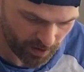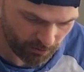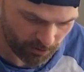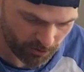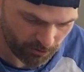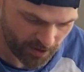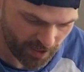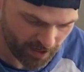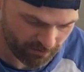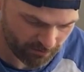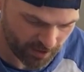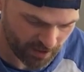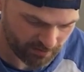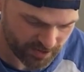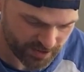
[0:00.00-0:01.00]
All right, what do we have?
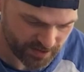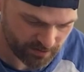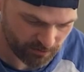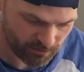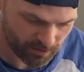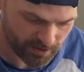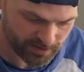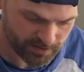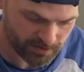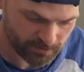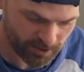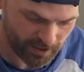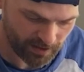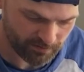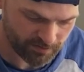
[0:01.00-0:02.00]
What else?
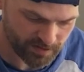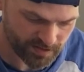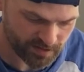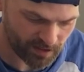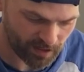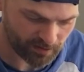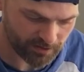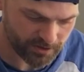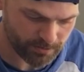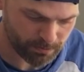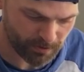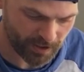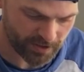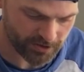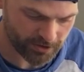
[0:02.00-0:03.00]
We have the stylus
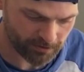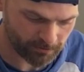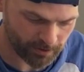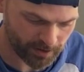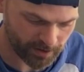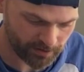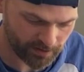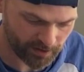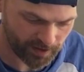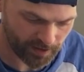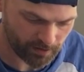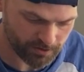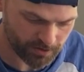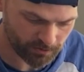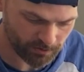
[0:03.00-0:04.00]
pressure ring. The
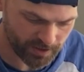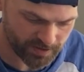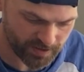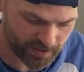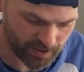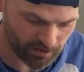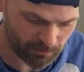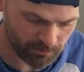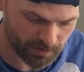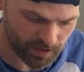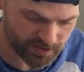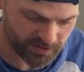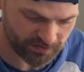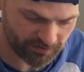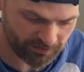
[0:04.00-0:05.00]
counterweight scale
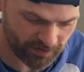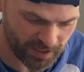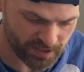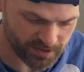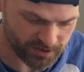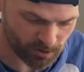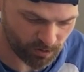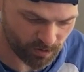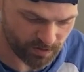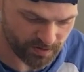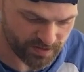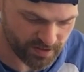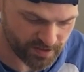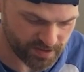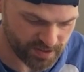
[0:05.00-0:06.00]
must face
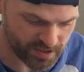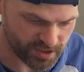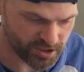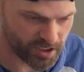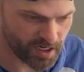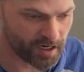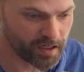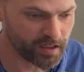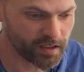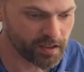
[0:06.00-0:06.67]
towards the DJ.